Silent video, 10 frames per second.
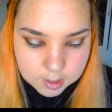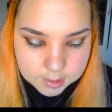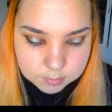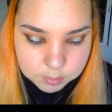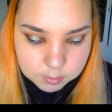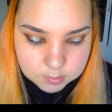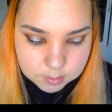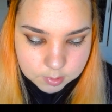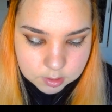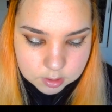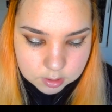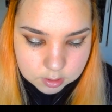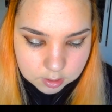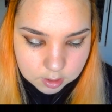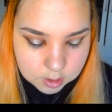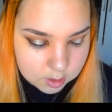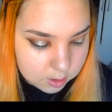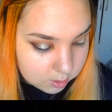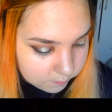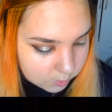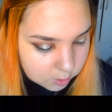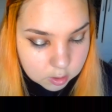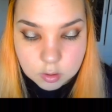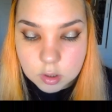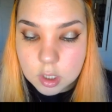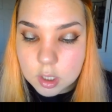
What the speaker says: as previously mentioned in the video.